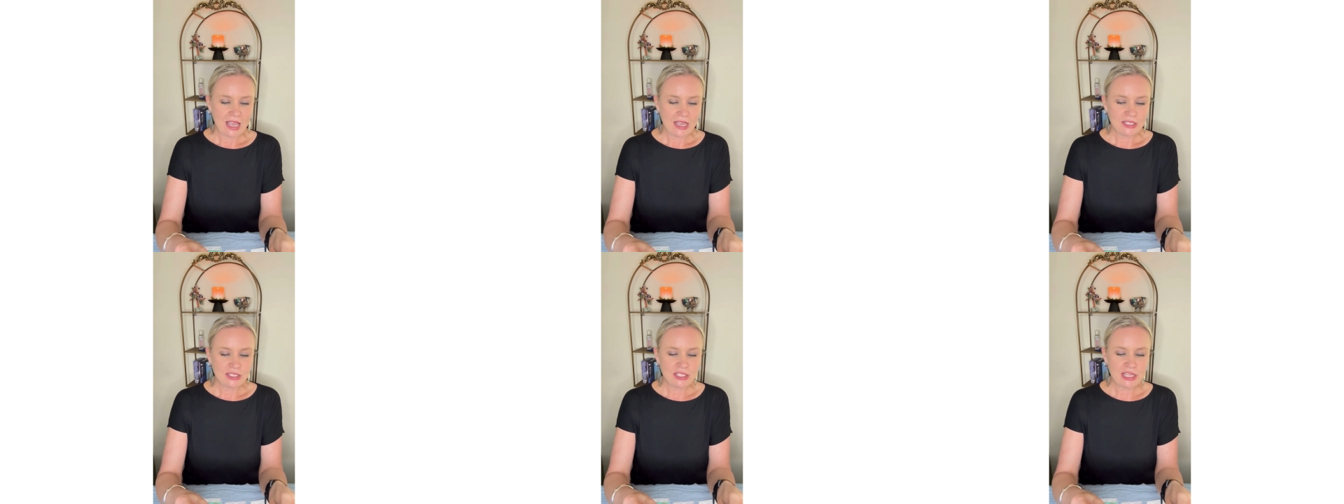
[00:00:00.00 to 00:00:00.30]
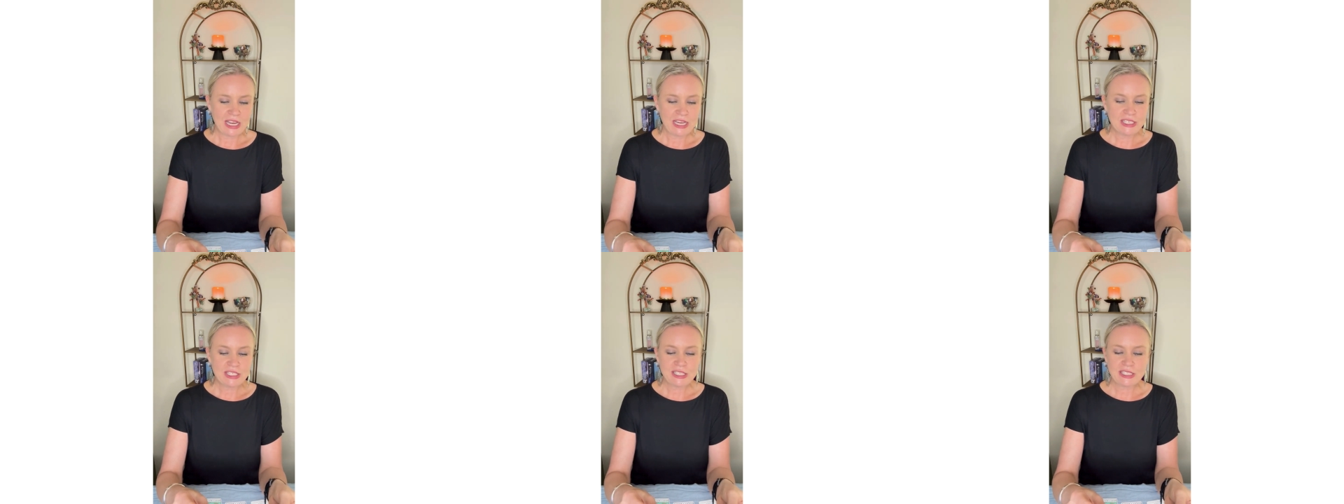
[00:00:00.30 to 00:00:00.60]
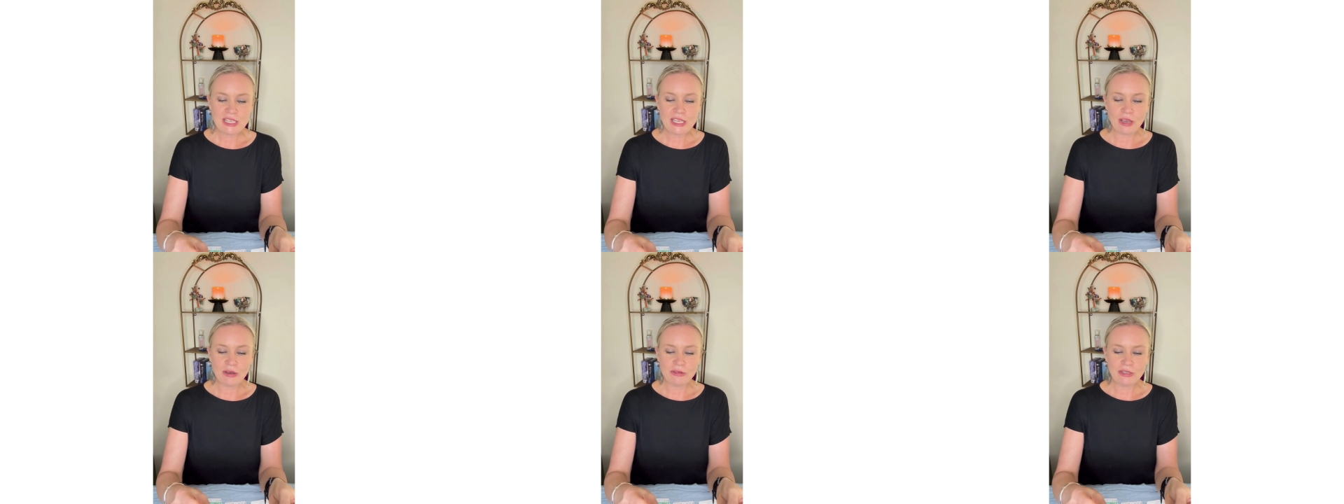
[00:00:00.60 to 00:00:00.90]
Change is
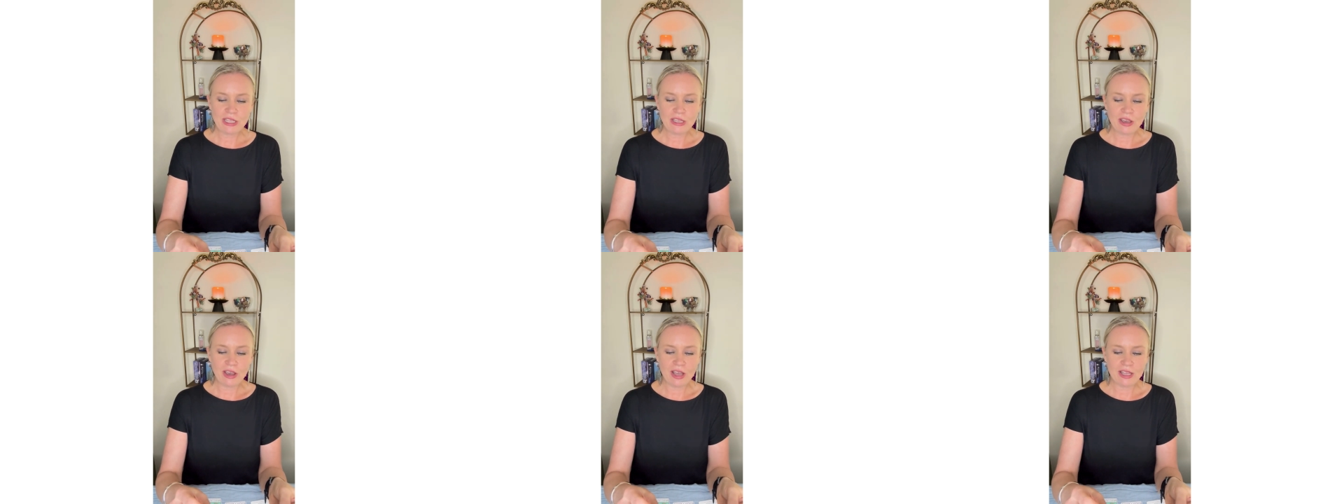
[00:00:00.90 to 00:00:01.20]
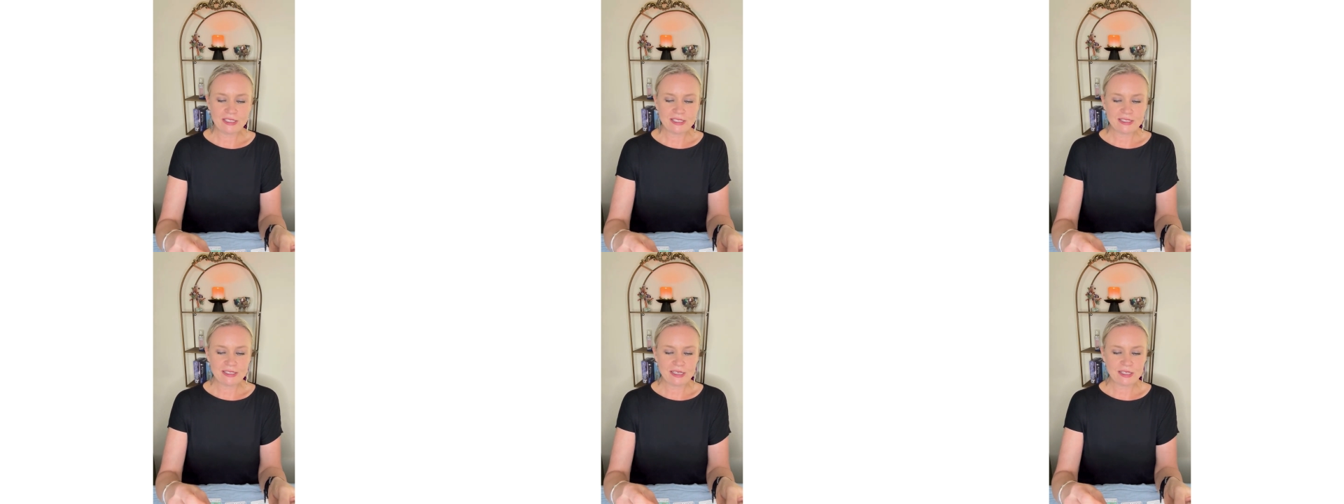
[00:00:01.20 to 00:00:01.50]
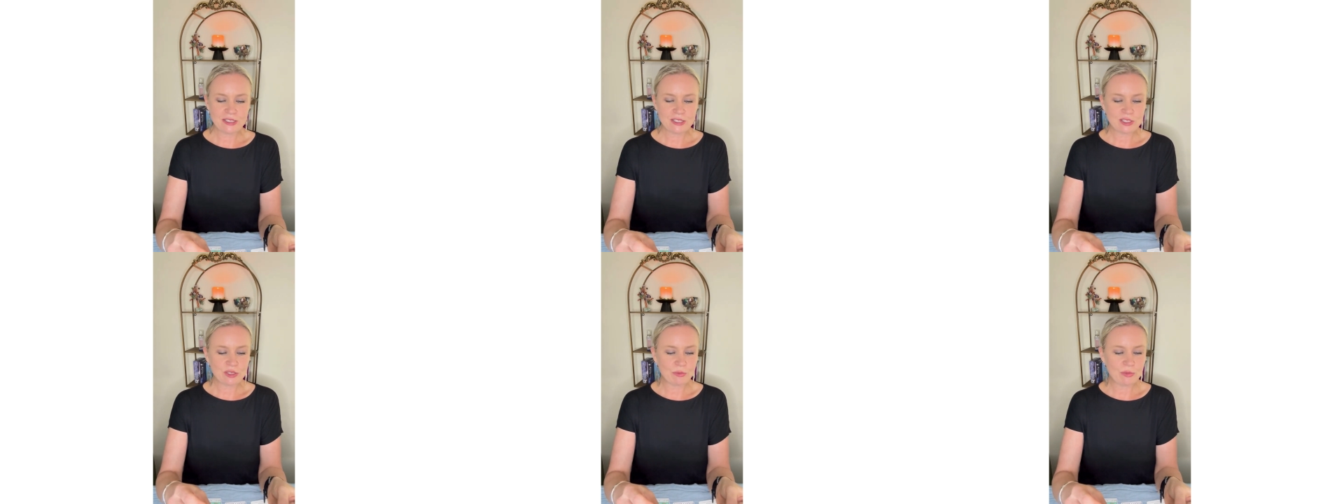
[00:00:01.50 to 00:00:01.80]
the only
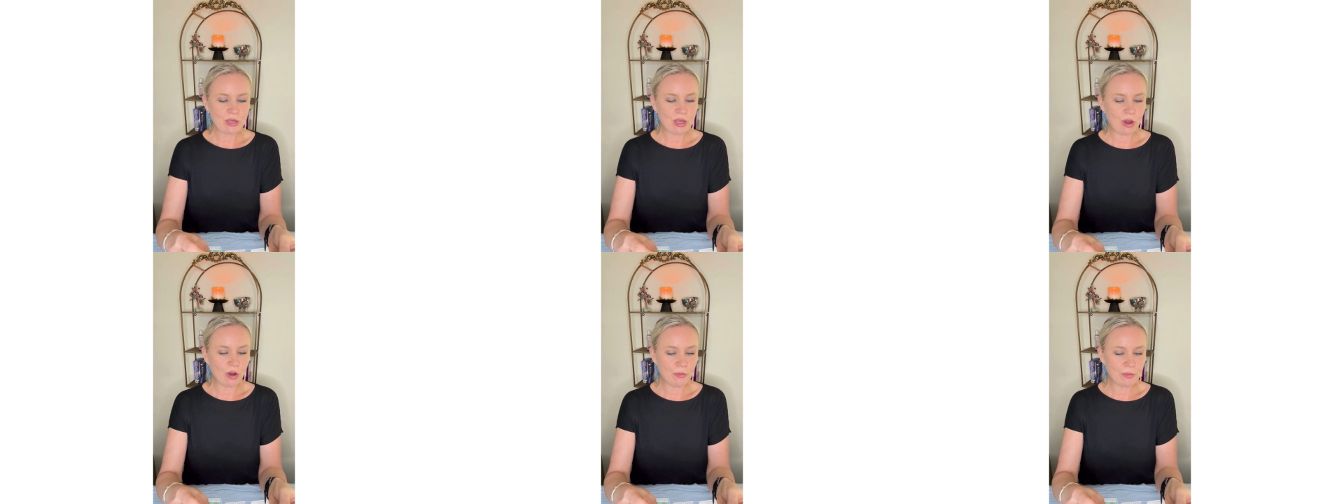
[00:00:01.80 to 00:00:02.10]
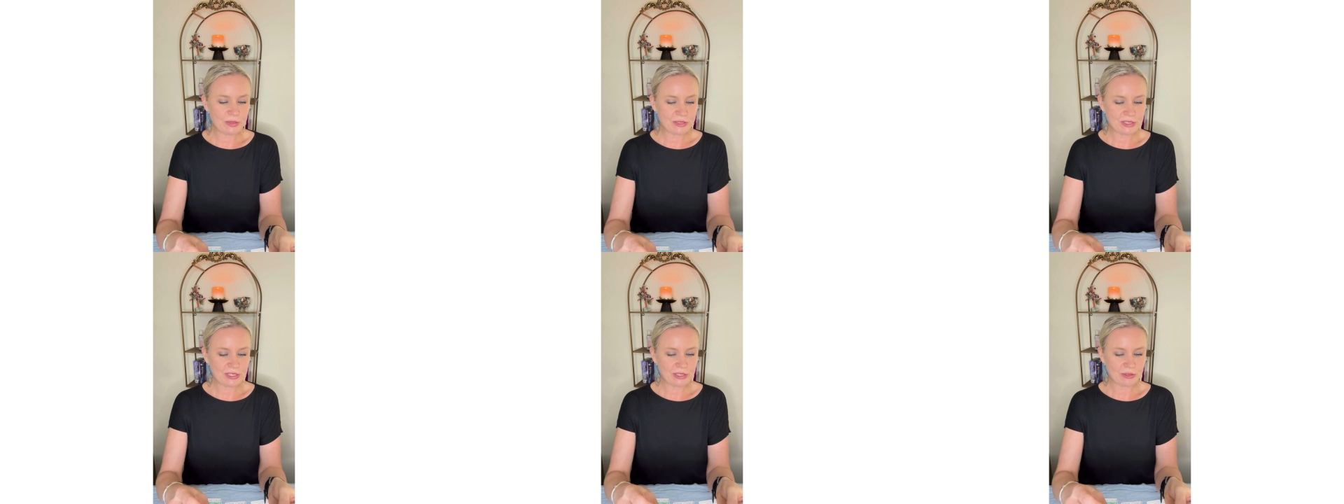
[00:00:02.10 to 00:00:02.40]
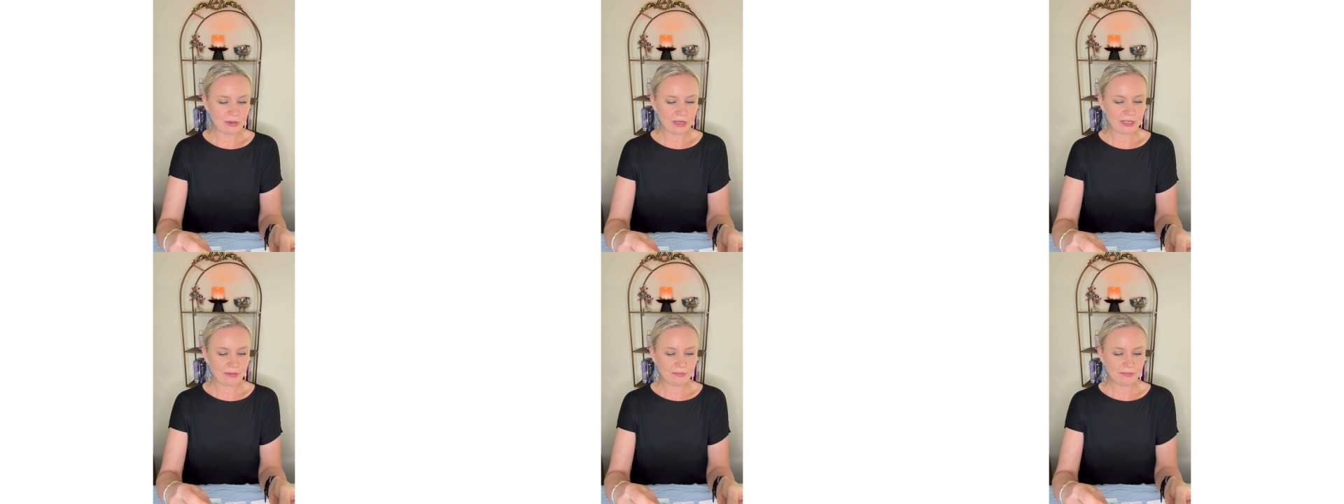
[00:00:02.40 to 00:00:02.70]
constant, so be open
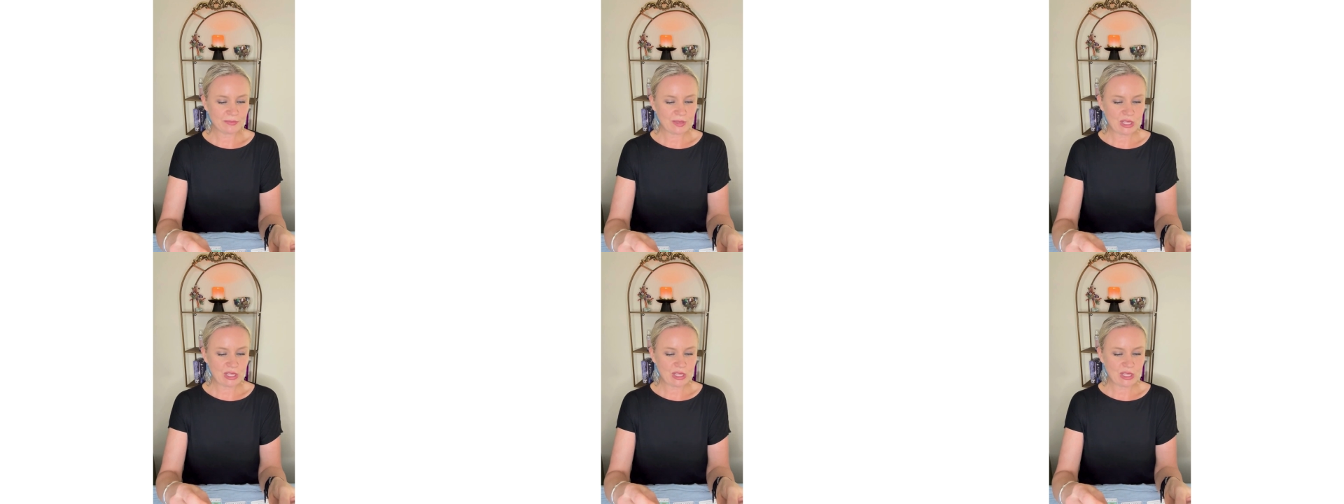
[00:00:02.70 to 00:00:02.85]
to it.